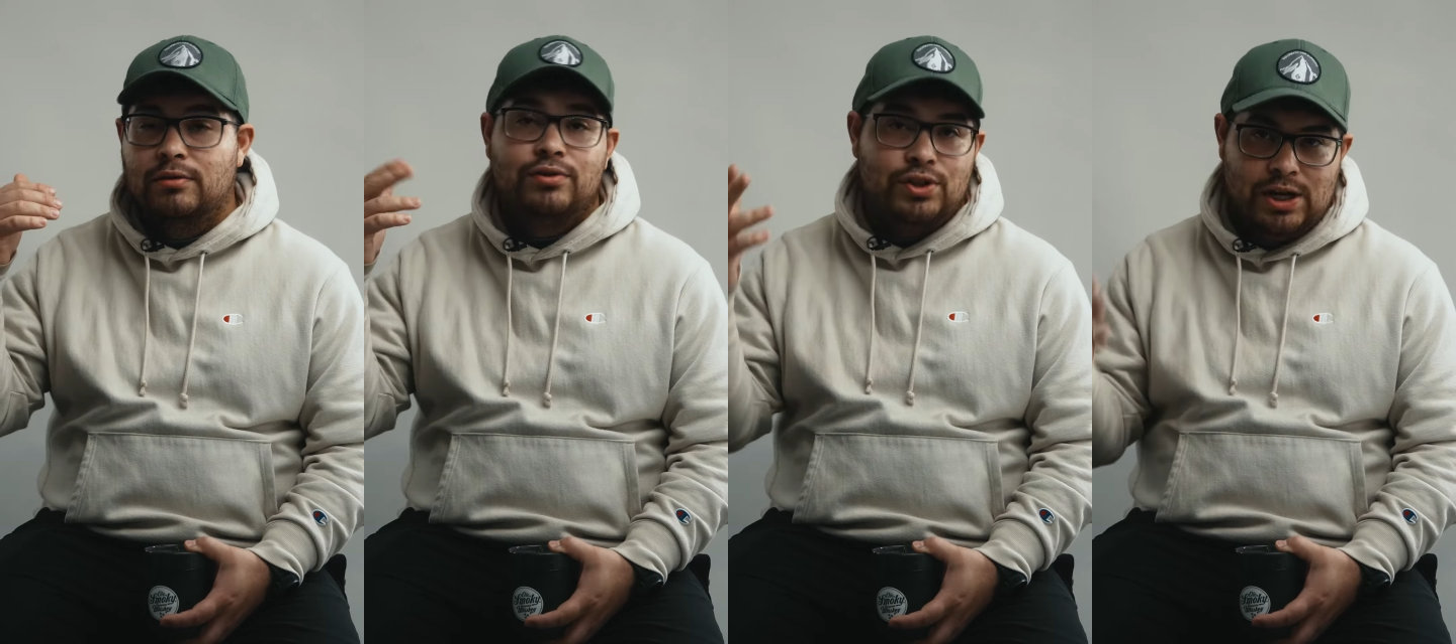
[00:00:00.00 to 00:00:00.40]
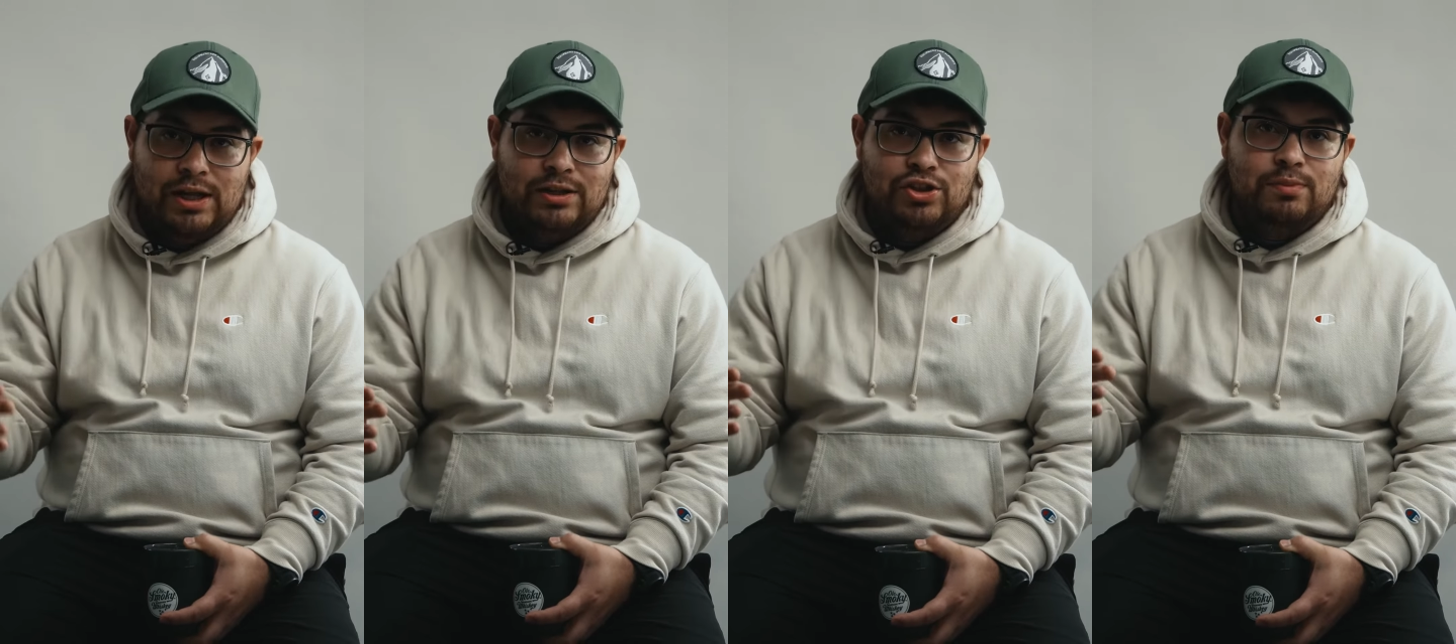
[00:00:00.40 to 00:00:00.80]

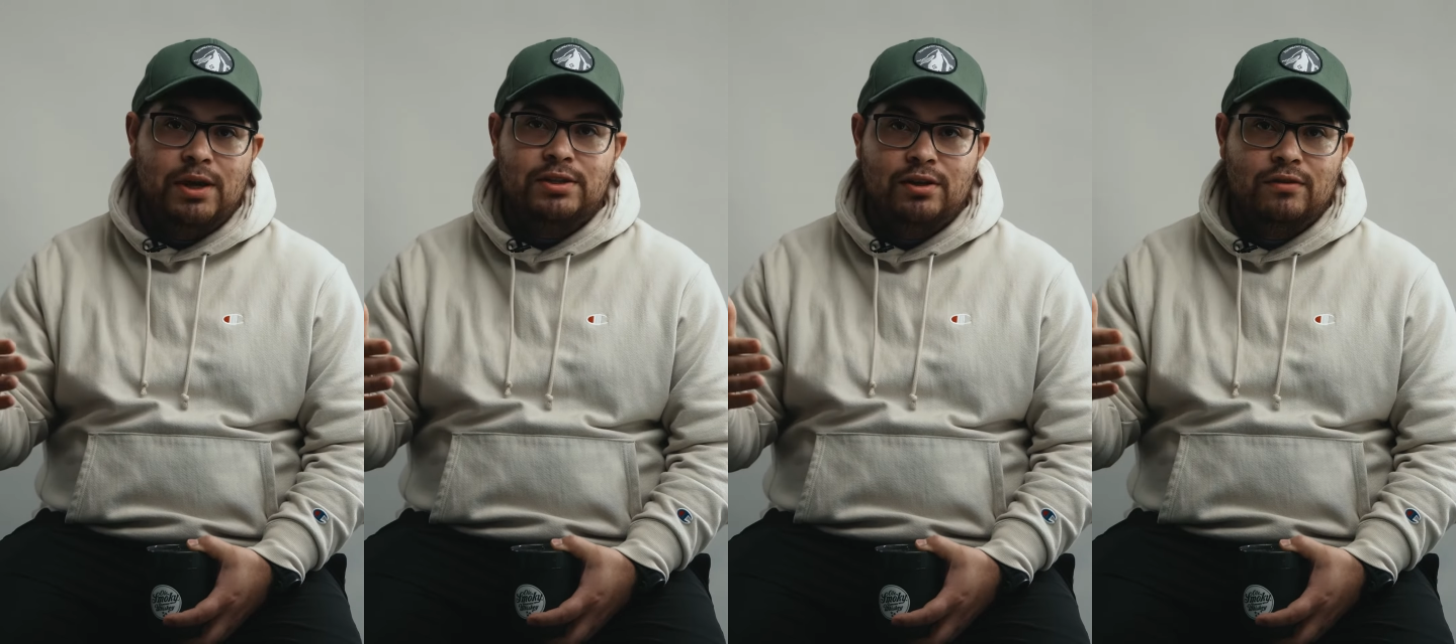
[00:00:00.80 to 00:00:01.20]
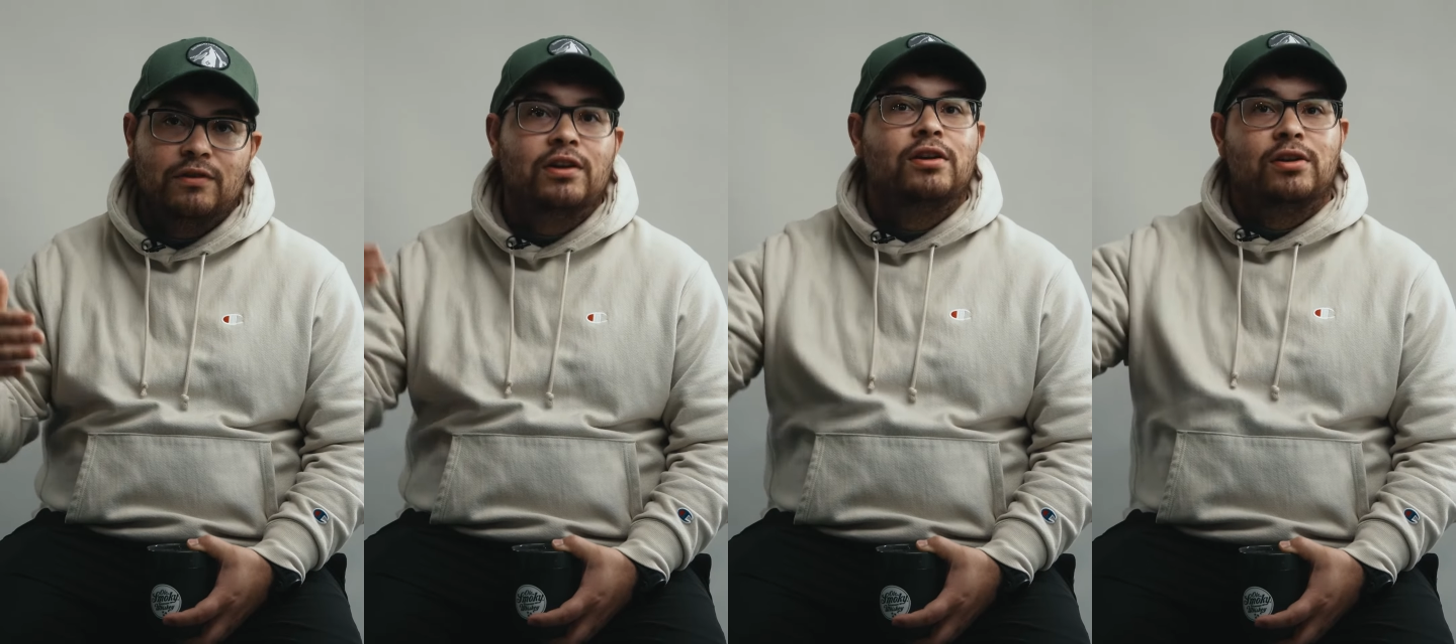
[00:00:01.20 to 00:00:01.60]
challenging myself
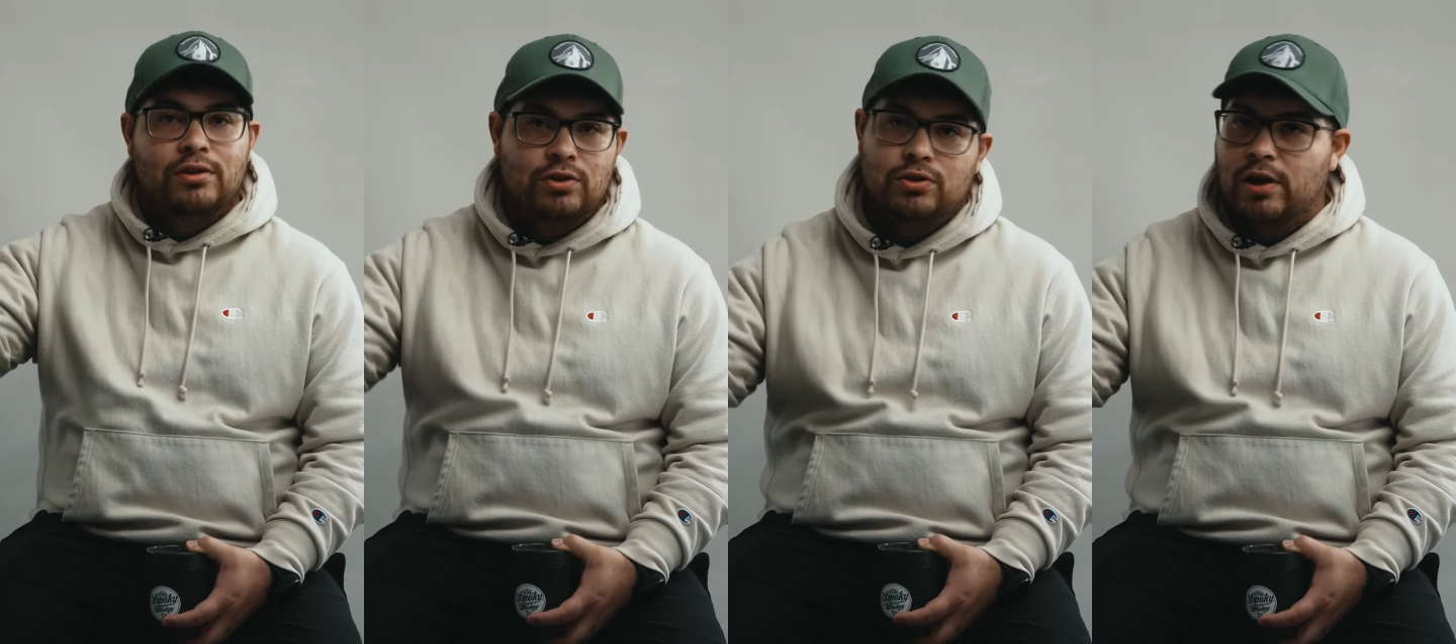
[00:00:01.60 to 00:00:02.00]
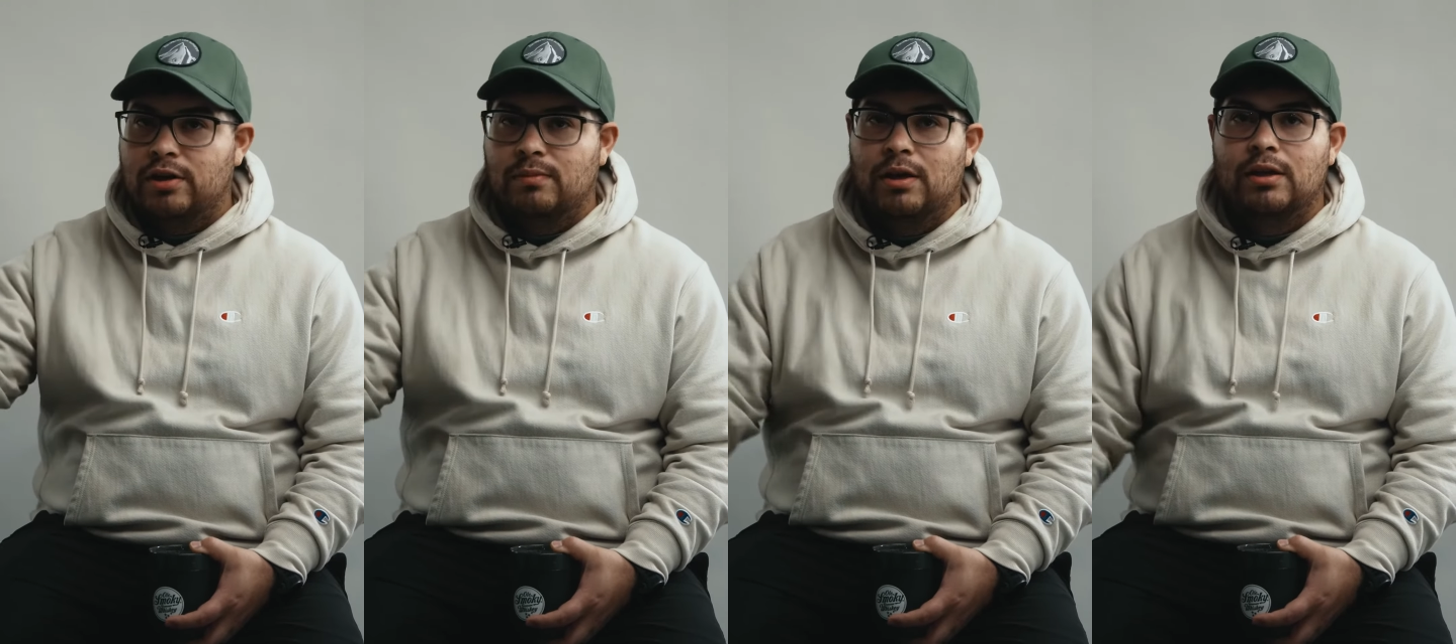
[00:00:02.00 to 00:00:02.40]
to
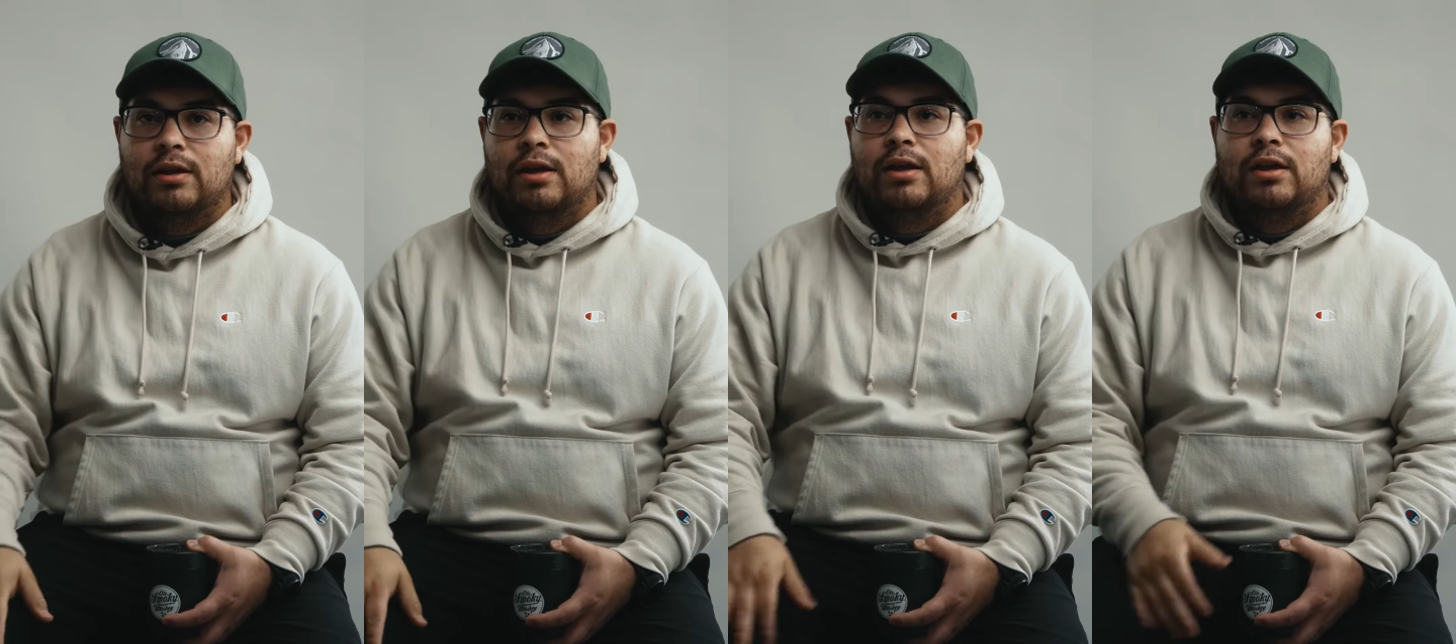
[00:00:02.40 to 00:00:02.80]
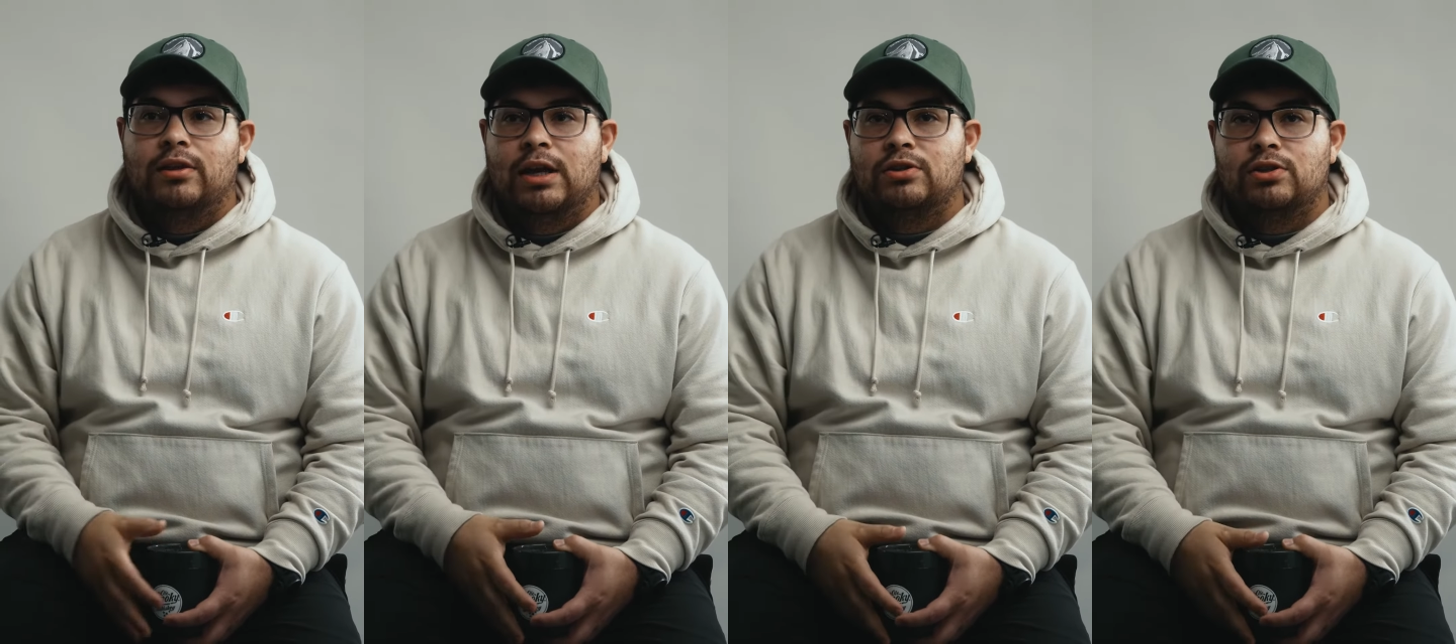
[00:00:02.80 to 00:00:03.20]
document
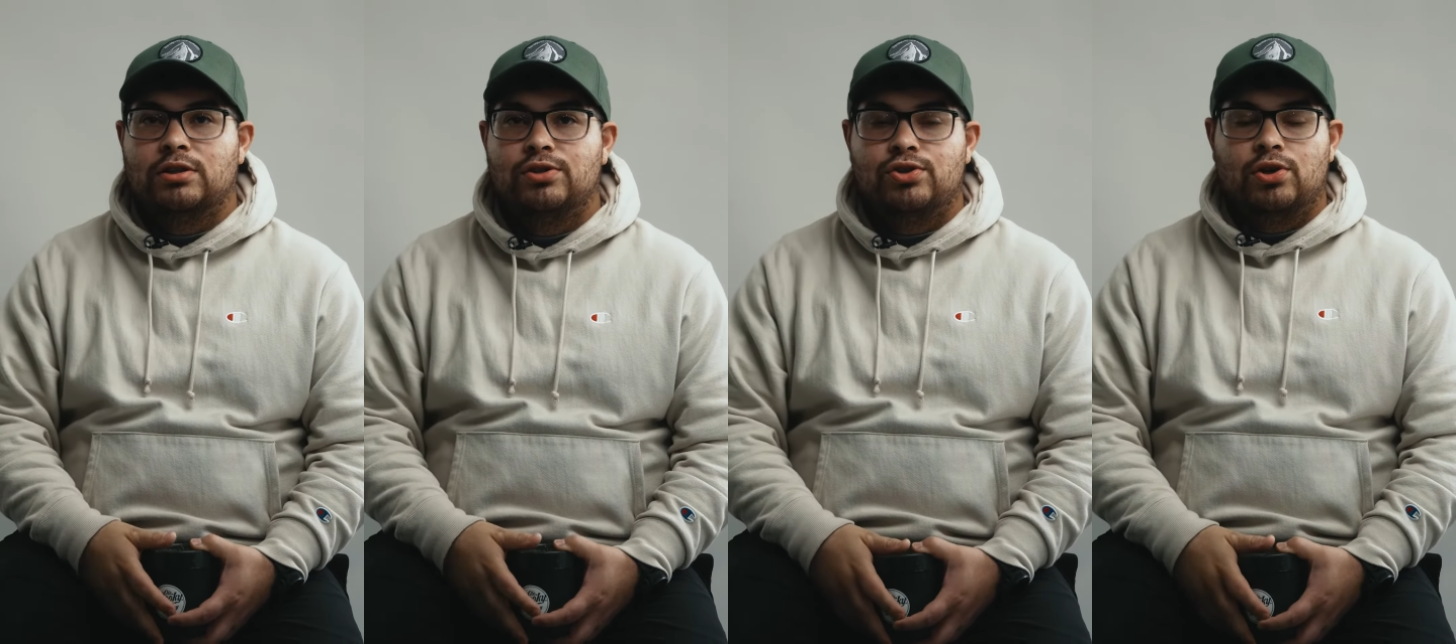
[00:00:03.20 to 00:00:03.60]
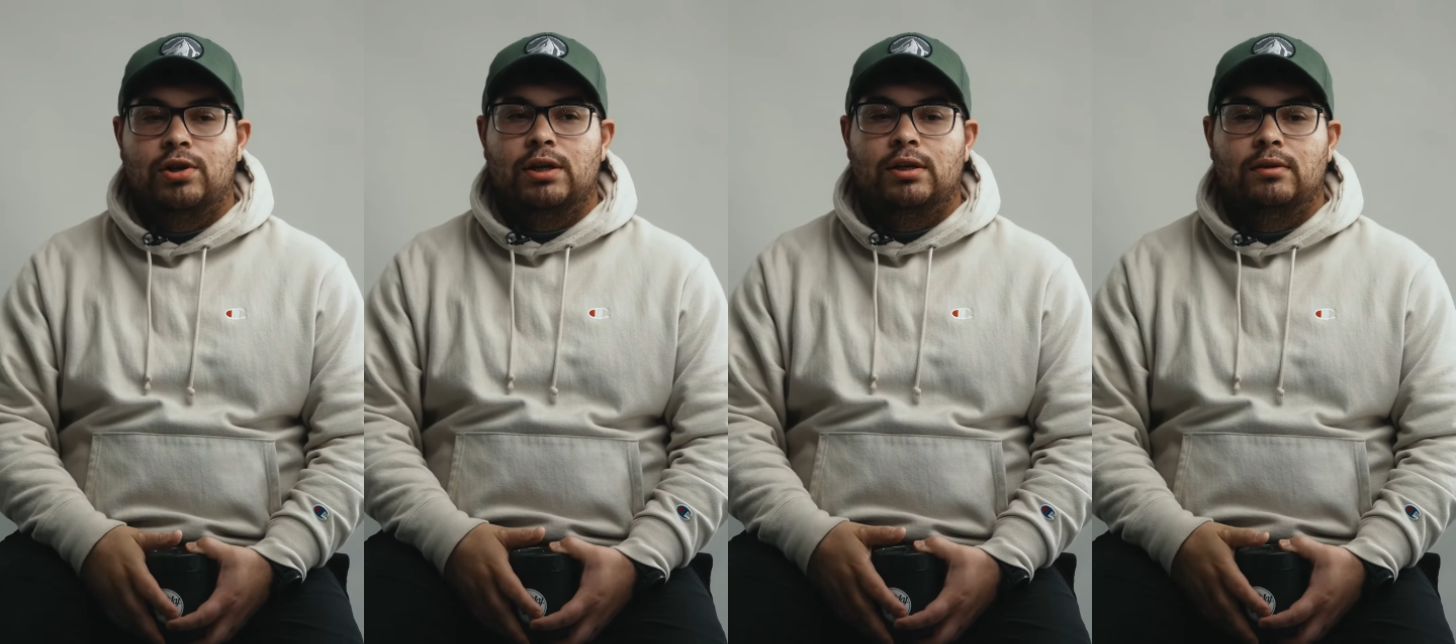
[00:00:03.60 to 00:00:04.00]
not just this
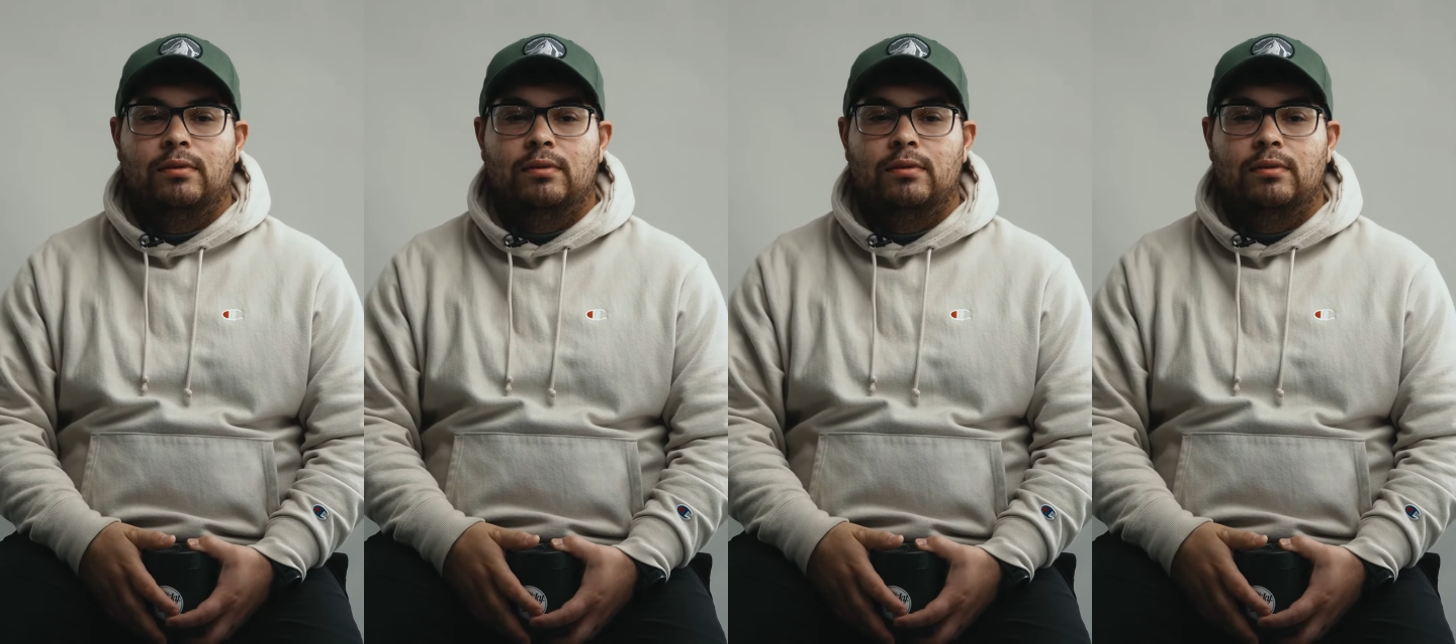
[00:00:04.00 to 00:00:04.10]
journey,